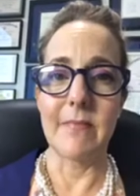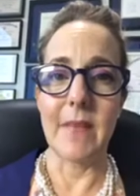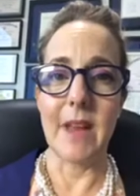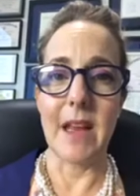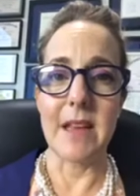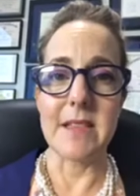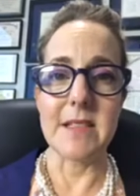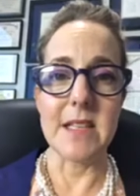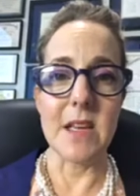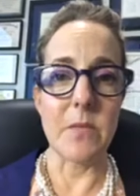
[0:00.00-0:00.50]

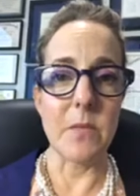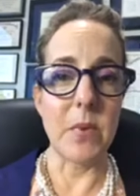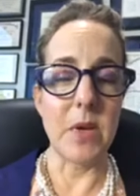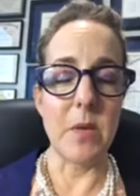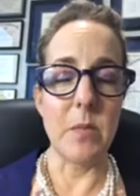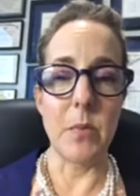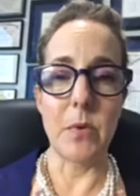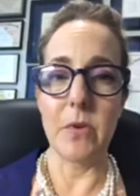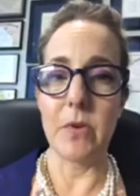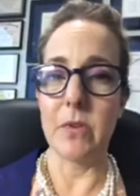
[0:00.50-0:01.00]
Some
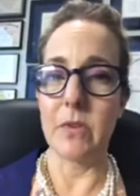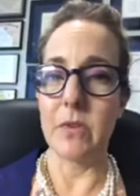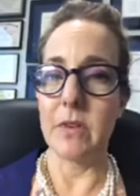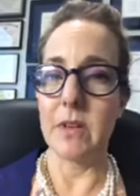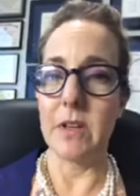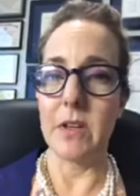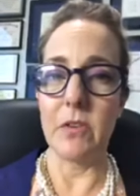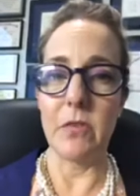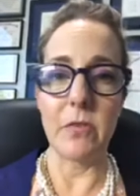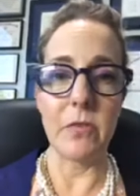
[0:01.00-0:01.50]
people,
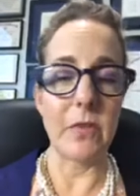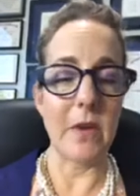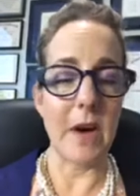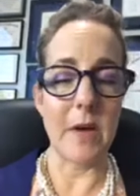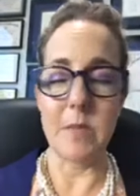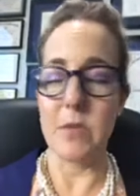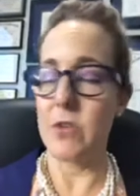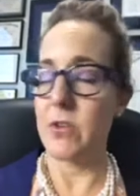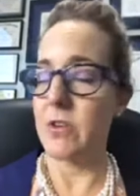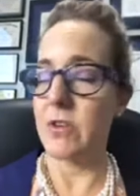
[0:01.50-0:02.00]

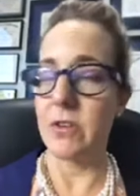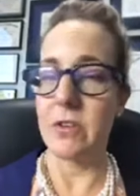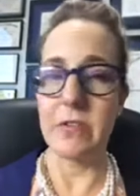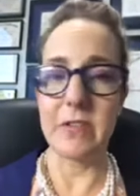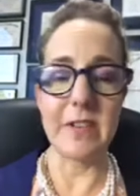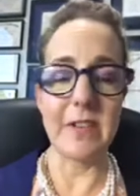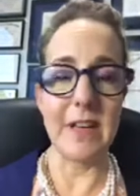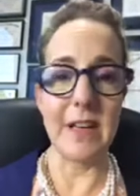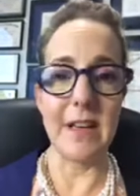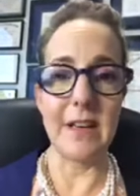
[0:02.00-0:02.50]
I'm sure you've
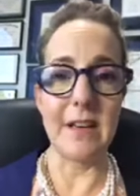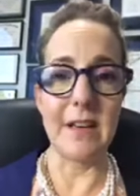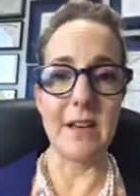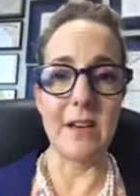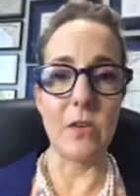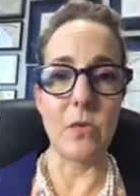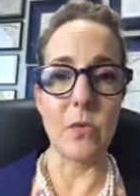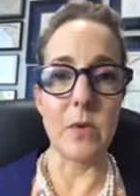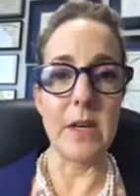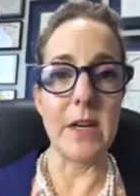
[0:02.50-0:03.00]
seen
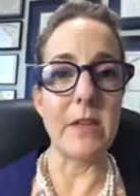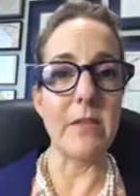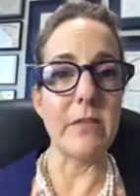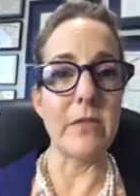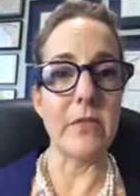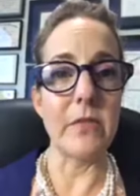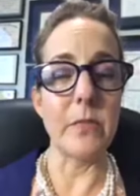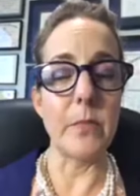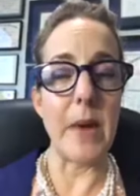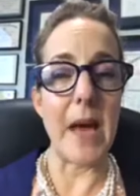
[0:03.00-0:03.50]

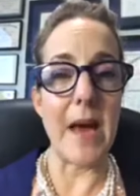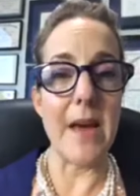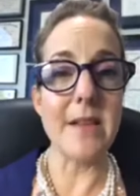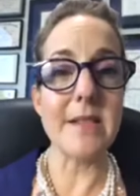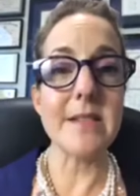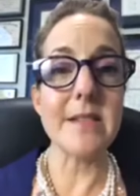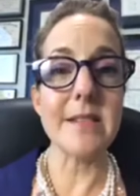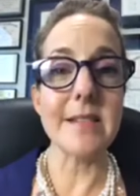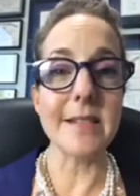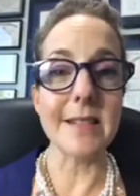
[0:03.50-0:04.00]
grieve
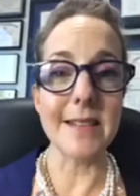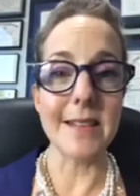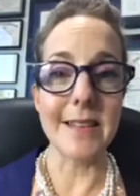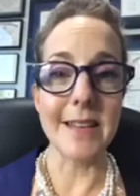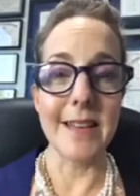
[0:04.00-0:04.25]
pets.